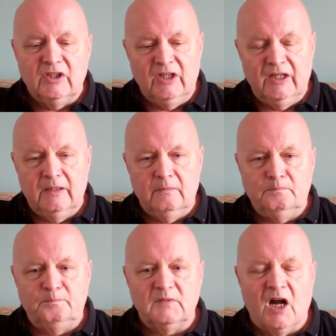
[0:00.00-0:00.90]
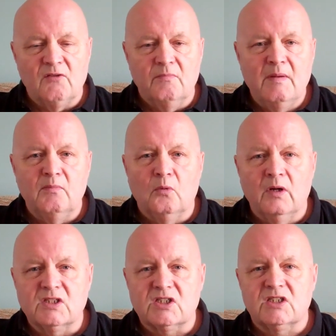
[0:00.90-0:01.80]
I remember
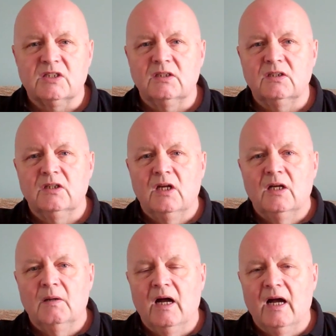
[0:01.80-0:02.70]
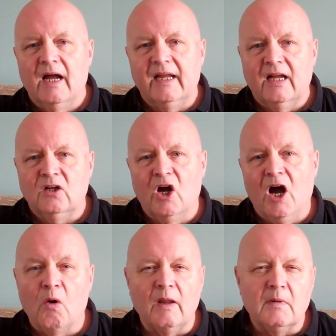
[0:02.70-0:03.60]
once I got a
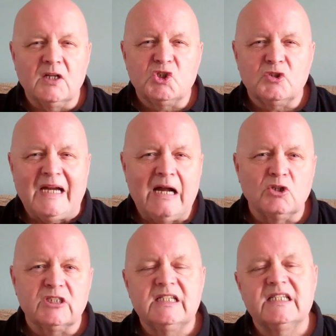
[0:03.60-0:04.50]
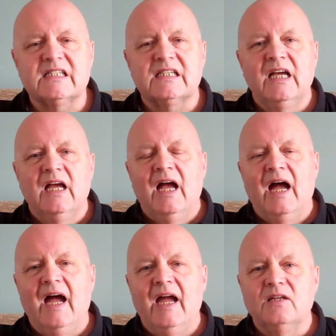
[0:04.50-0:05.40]
hole in my trousers
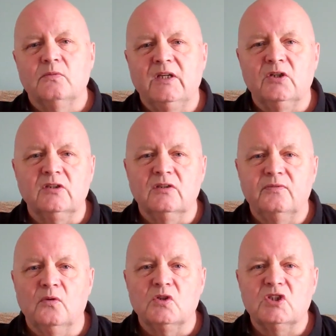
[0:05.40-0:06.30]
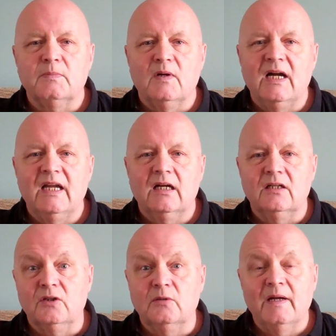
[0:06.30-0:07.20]
and we couldn't afford to buy a
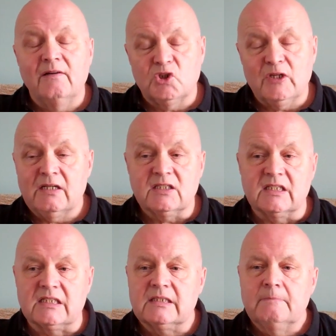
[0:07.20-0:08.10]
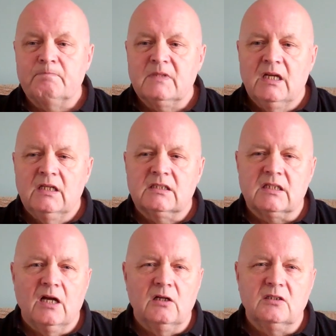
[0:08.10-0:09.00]
new pair of trousers.
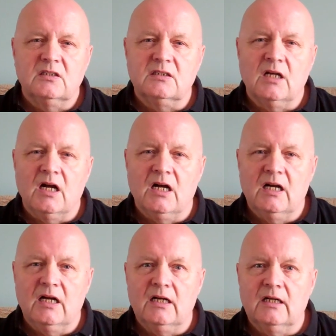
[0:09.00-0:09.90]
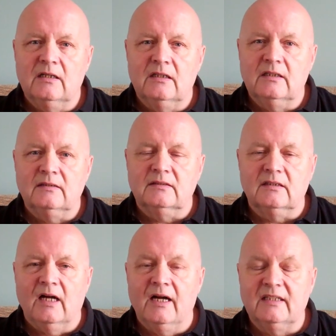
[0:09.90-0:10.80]
So
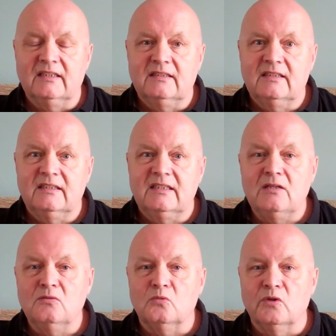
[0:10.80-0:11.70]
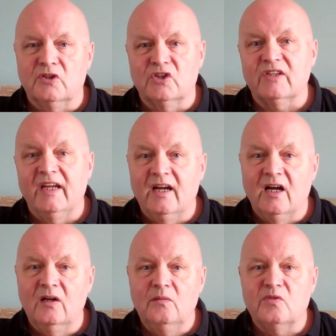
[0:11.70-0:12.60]
I didn't want to stay at
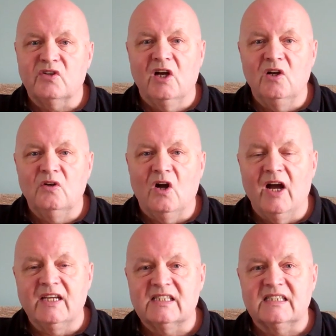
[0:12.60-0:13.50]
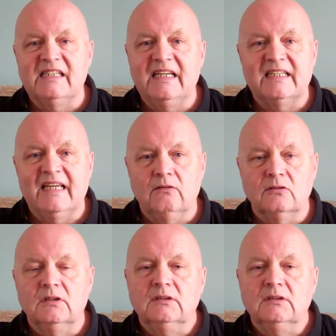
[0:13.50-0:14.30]
home, so I sneaked out